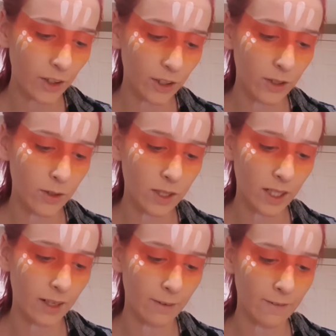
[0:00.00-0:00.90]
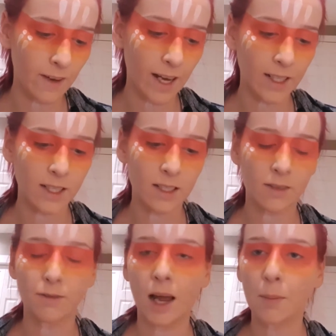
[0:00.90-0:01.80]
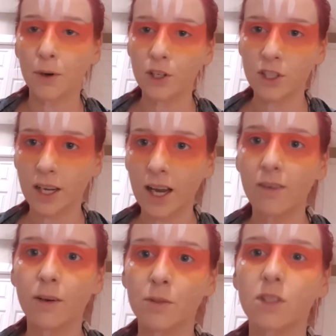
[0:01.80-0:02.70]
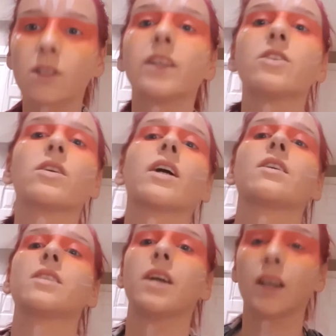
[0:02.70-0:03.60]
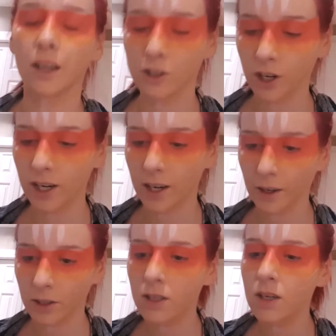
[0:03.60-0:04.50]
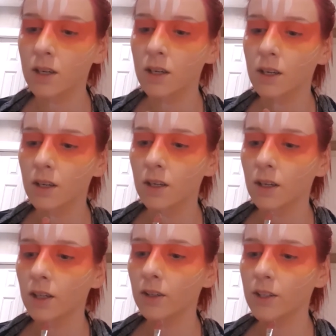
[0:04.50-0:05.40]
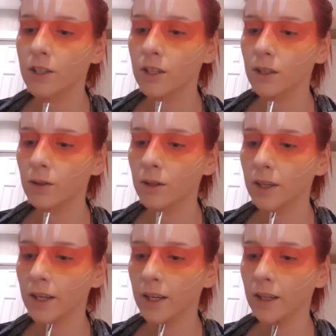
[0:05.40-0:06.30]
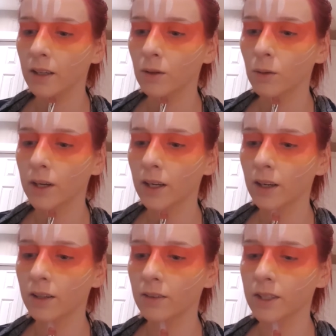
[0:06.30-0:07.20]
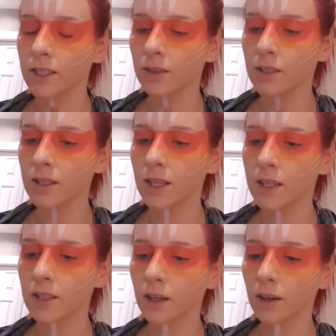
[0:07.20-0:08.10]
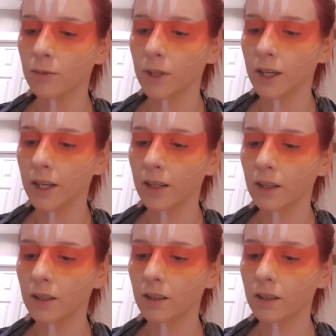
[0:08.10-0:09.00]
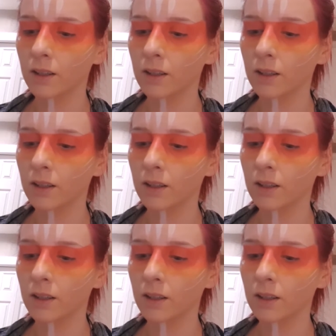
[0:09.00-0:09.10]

I'm going to use the kind of fattest flat brush that I have. And as you can kind of see, I kind of tried it out. I'm going to do a white line right down the center of my neck.